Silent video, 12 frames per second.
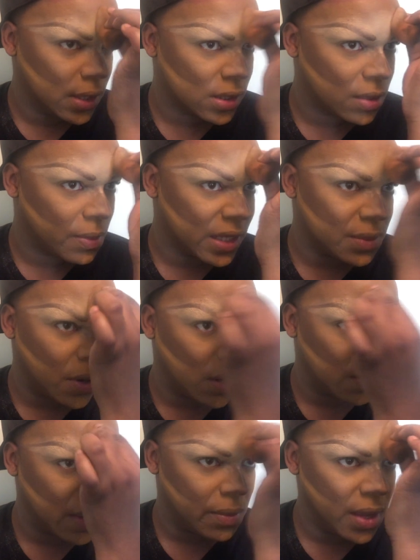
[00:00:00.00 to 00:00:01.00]
That's the best
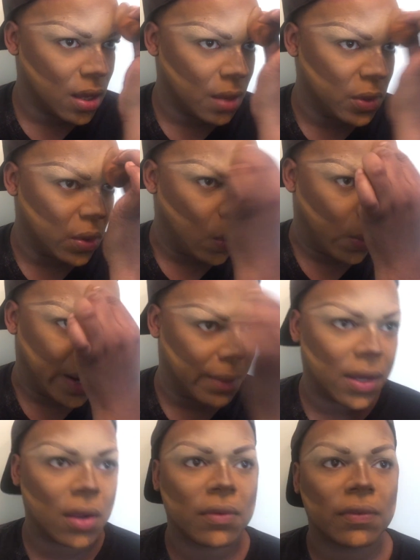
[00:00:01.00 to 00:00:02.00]
part about makeup. You can
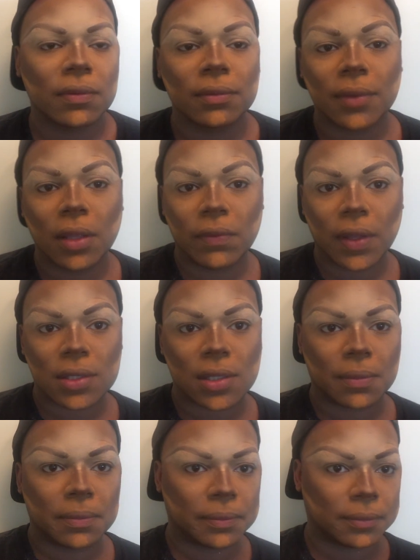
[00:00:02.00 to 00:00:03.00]
wipe it off and fix it.